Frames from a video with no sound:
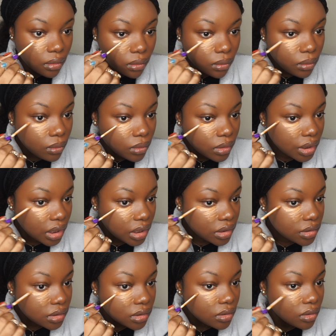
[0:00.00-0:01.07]
Oh
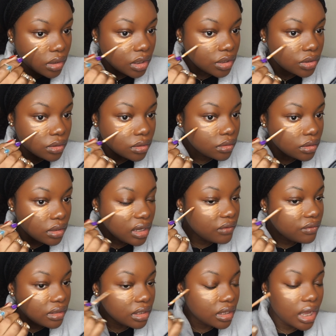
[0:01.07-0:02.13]
yes, collection. If